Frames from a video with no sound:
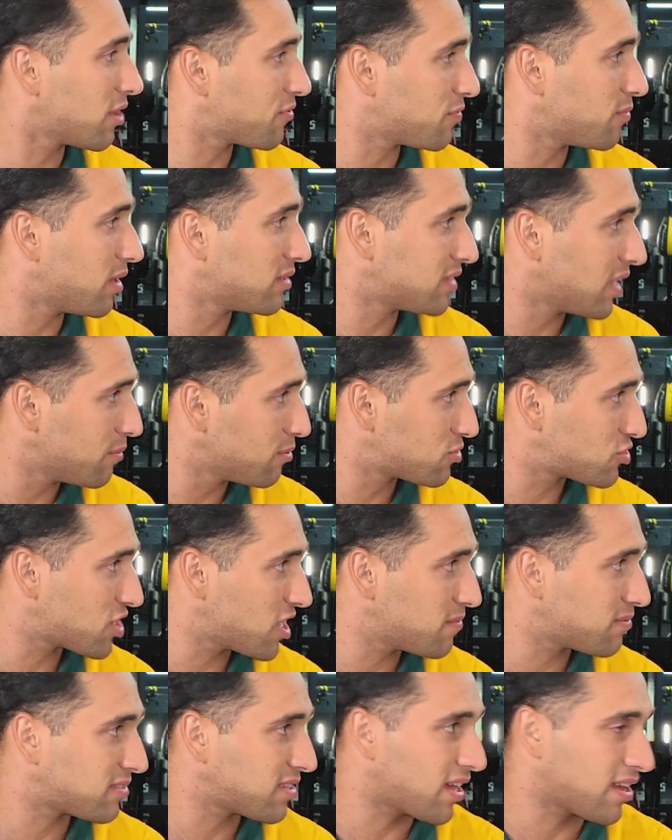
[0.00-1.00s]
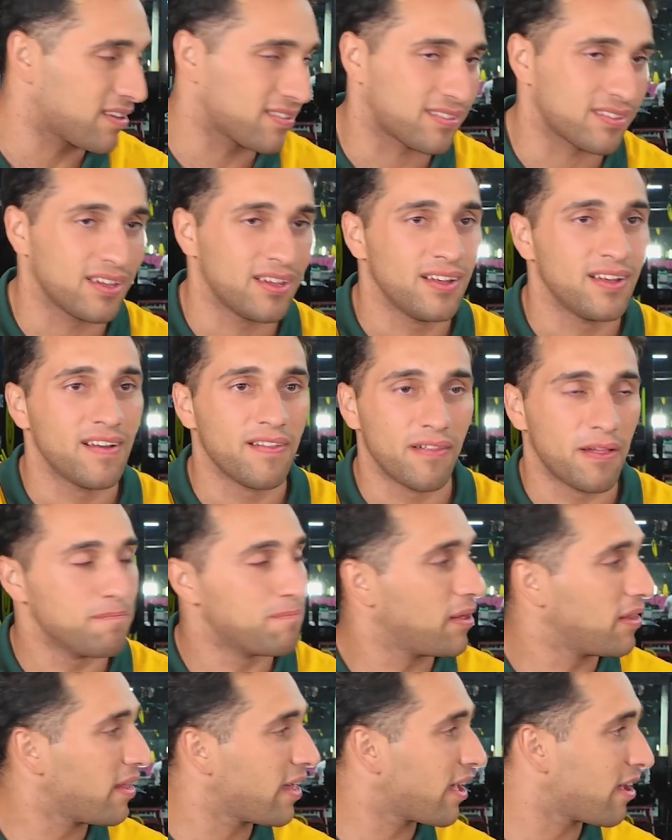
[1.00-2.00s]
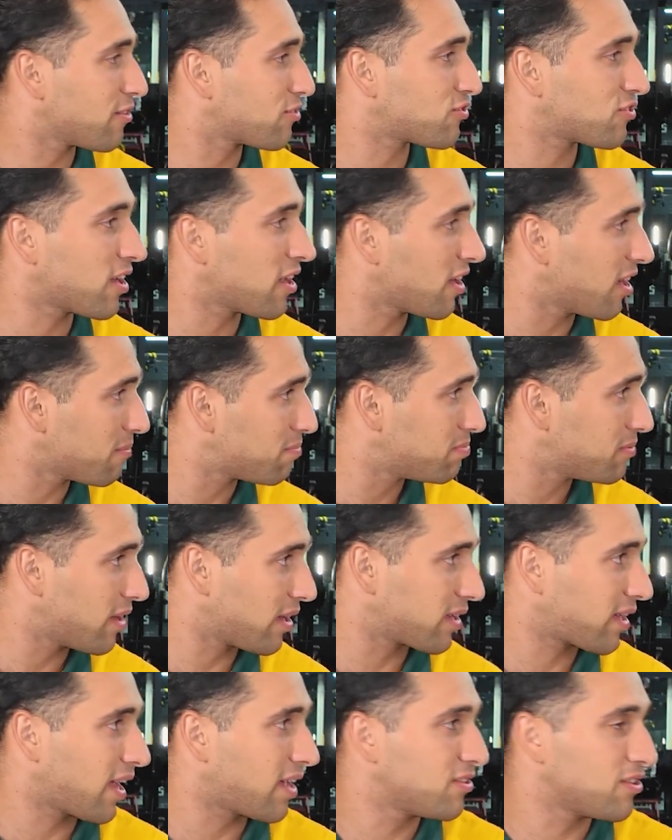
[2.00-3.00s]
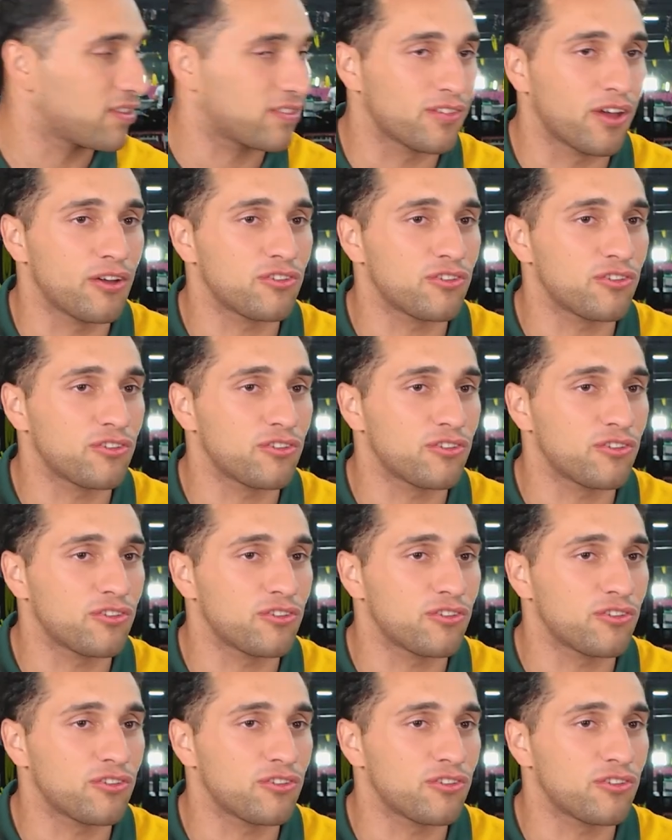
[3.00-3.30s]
to go for my double champ status. Belal, shut up. Okay, there's